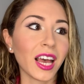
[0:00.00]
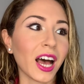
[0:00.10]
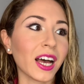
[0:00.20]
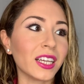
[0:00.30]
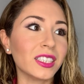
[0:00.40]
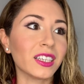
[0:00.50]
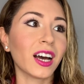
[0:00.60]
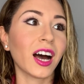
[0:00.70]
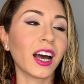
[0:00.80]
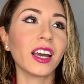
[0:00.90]
and
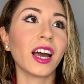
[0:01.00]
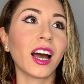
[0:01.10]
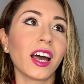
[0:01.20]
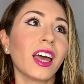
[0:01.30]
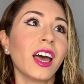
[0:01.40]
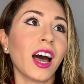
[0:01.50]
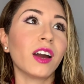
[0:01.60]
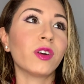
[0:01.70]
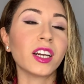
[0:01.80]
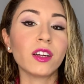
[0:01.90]
I
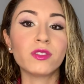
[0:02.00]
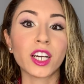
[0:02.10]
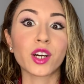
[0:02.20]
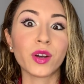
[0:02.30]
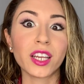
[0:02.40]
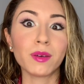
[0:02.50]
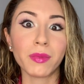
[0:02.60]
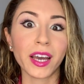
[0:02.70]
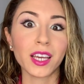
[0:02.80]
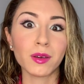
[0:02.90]
I ran out of decorating
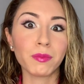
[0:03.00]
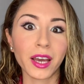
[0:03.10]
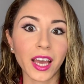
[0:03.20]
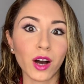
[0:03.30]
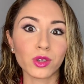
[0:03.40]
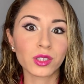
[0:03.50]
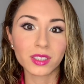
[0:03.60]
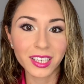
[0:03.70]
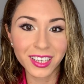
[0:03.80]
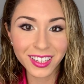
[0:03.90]
my, my
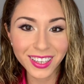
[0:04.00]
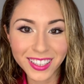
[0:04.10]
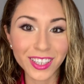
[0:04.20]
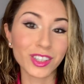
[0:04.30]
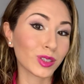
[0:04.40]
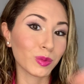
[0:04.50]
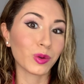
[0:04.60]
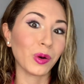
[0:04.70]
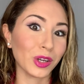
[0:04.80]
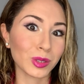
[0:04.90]
house. Here's some
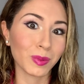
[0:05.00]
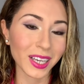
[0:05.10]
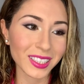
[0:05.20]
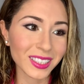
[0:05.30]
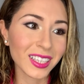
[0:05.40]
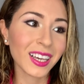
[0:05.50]
more wall space.